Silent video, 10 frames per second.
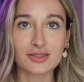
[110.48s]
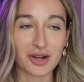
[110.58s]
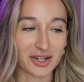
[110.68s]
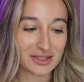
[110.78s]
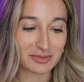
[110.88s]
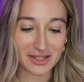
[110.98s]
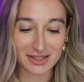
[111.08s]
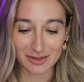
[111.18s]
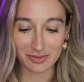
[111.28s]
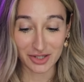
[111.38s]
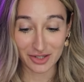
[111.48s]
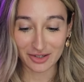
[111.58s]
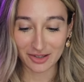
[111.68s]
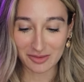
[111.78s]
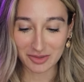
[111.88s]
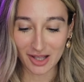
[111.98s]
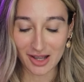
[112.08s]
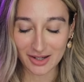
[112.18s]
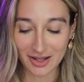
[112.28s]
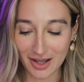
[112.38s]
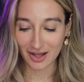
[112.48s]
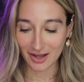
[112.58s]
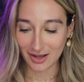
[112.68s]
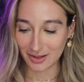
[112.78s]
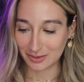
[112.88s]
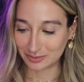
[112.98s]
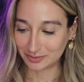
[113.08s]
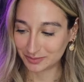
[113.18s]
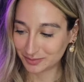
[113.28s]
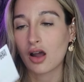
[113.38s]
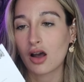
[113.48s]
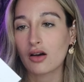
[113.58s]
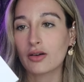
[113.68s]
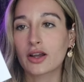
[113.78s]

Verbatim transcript: smartest place to put your alarm clock. Oh,